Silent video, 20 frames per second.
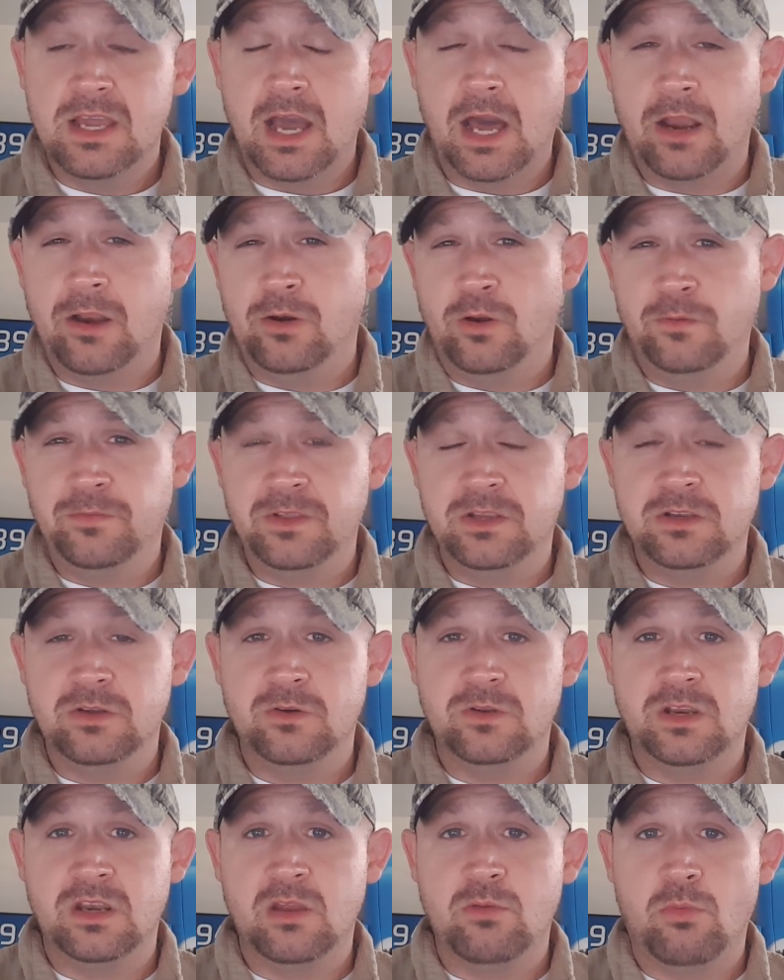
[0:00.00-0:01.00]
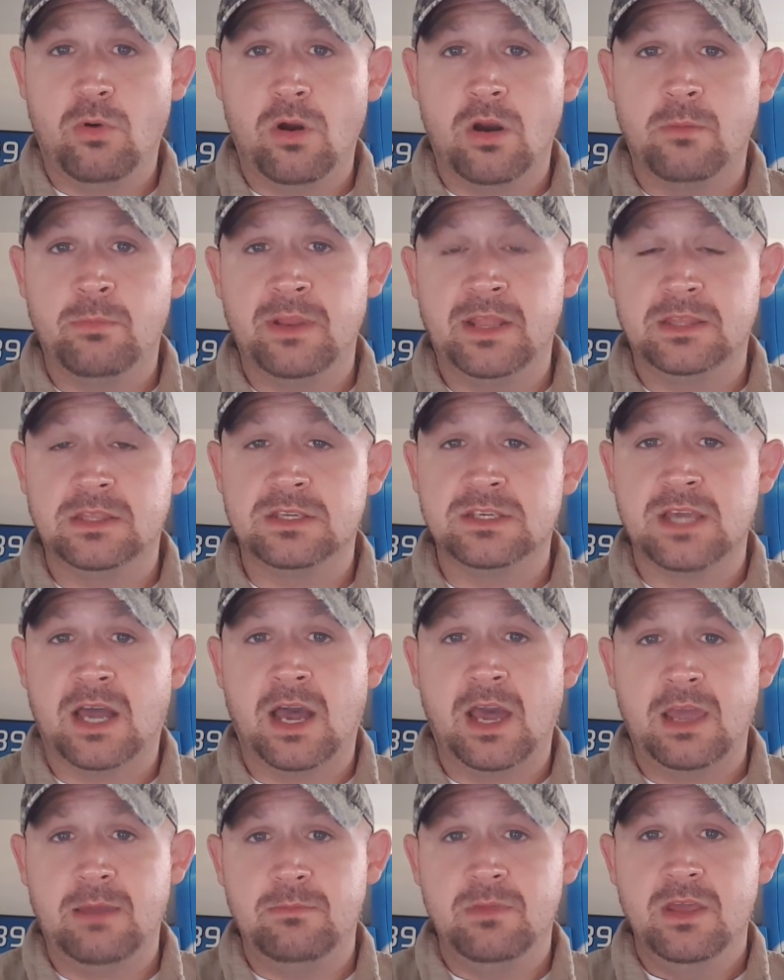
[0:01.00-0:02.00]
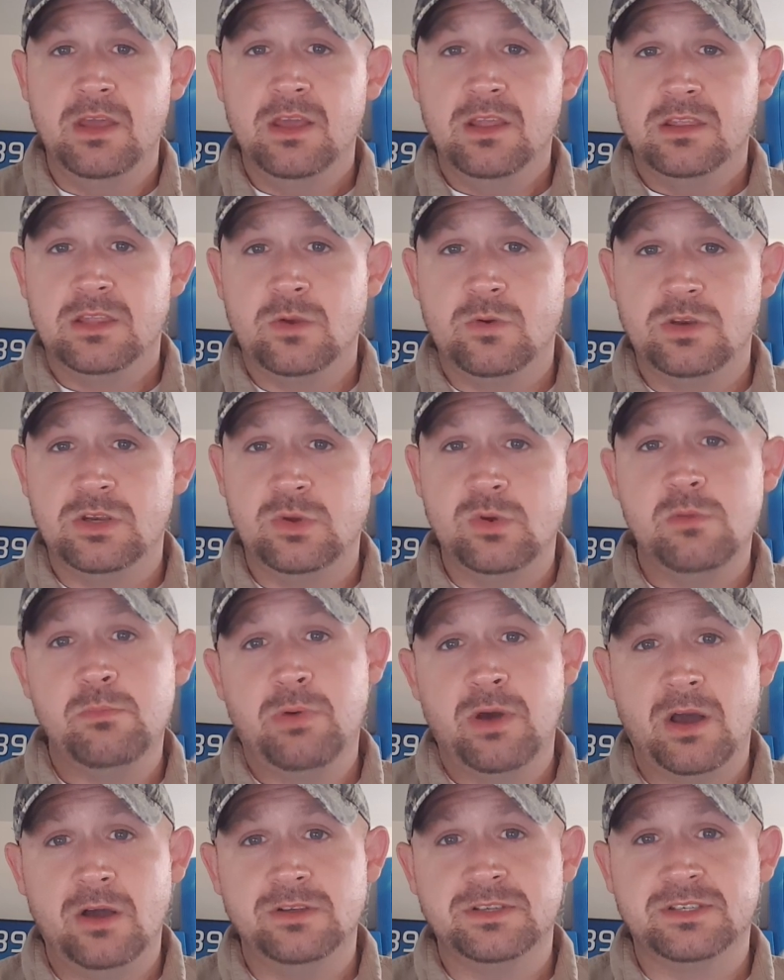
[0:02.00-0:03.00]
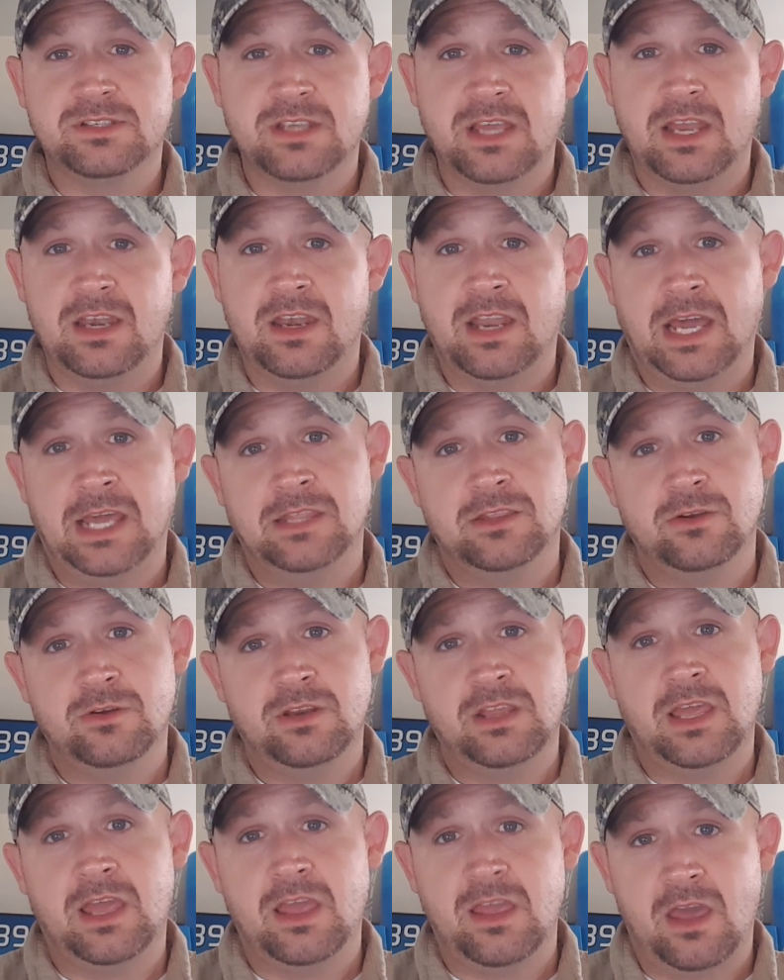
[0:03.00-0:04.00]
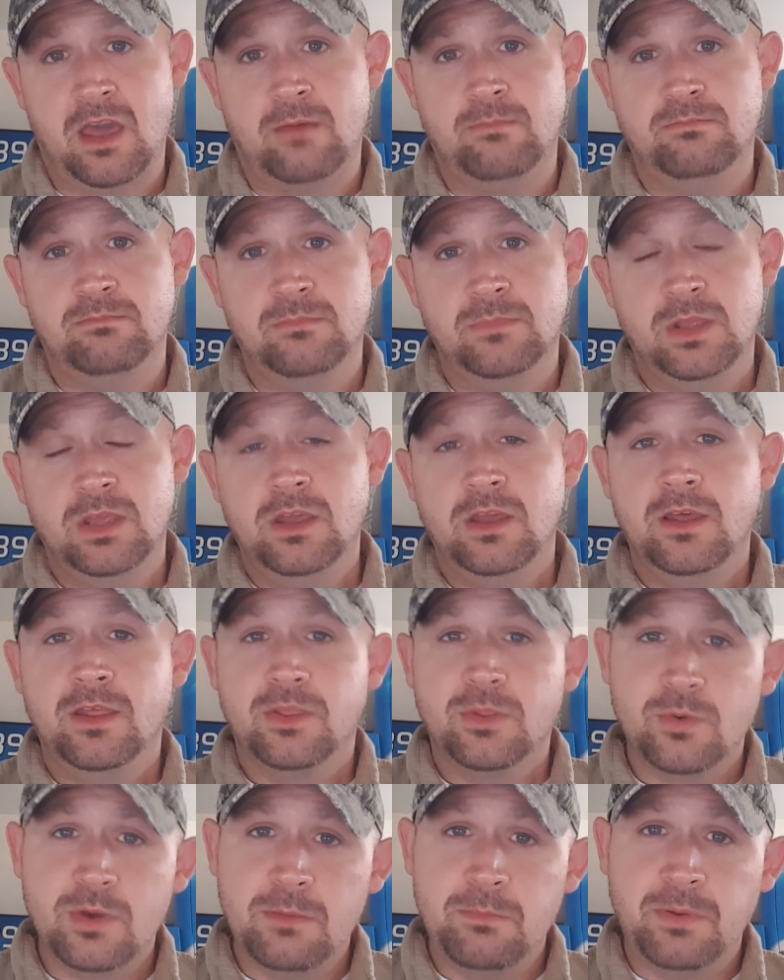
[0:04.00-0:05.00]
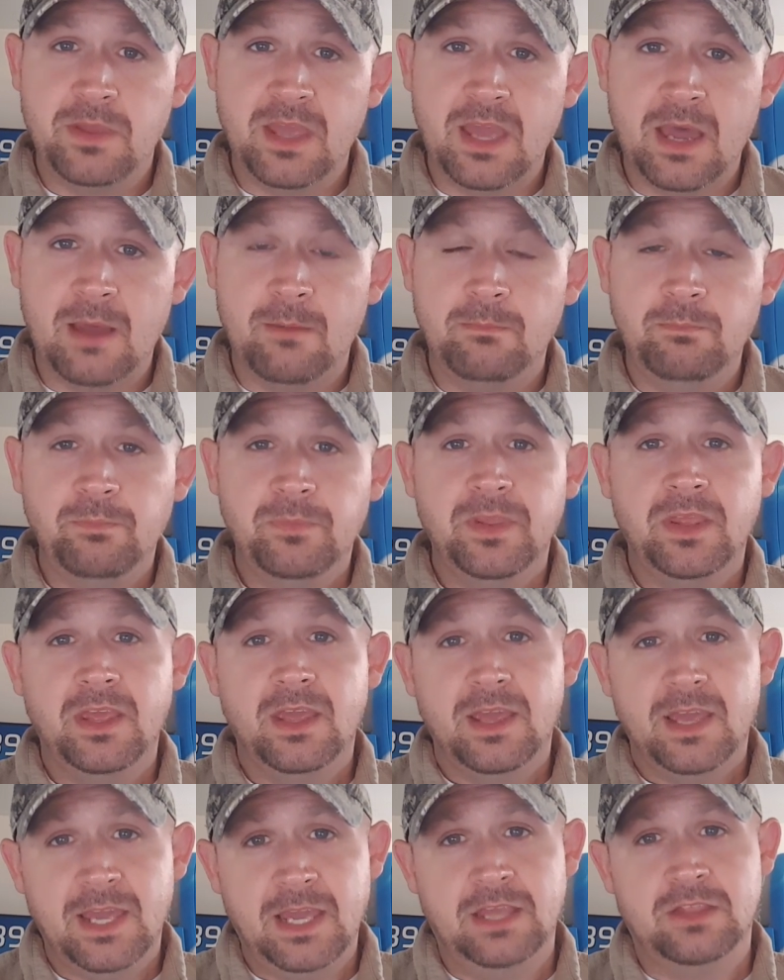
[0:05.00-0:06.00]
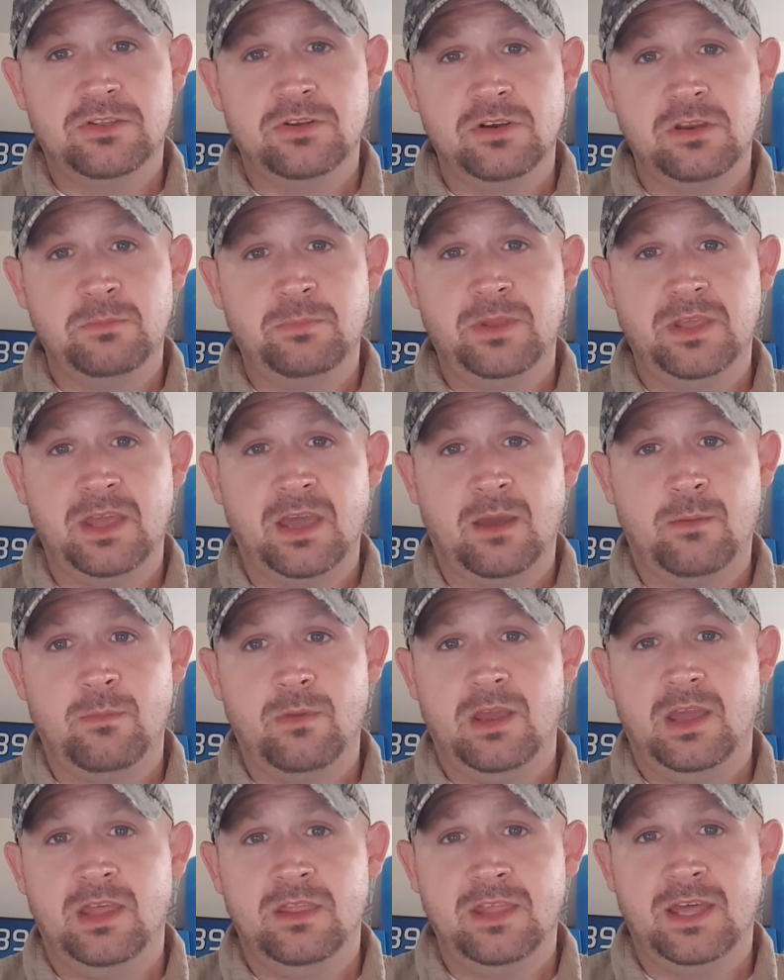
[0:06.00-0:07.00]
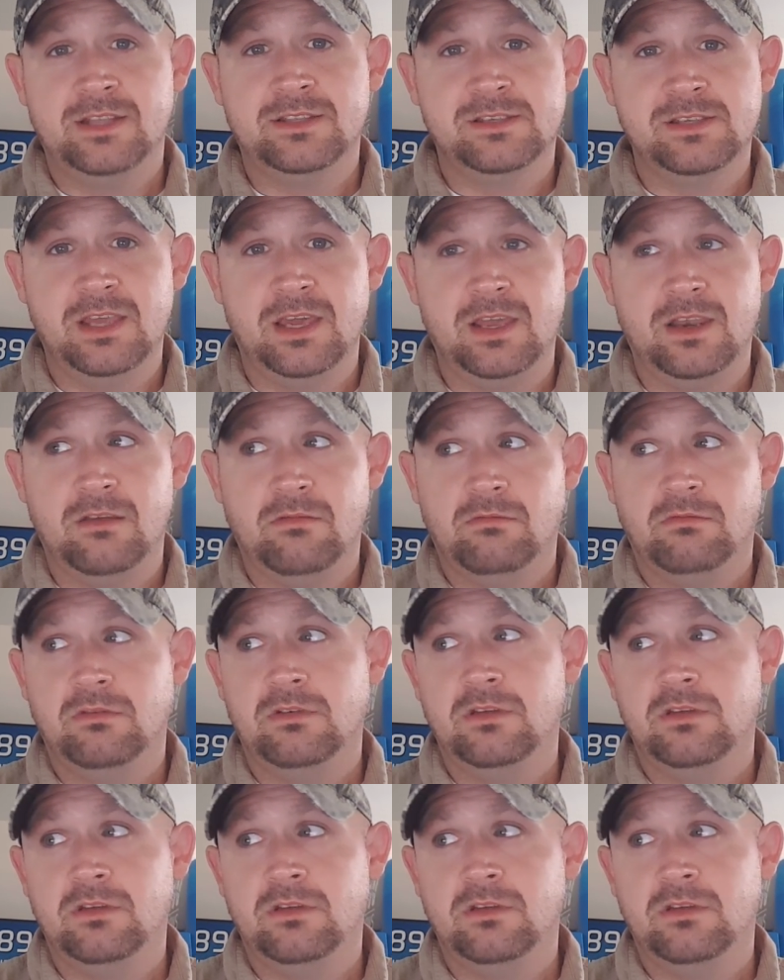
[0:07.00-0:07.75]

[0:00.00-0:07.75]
I don't know if they do it anymore, but at the time they were doing posts at 9:30 a.m., 3 p.m., 8:30 p.m., and that's it.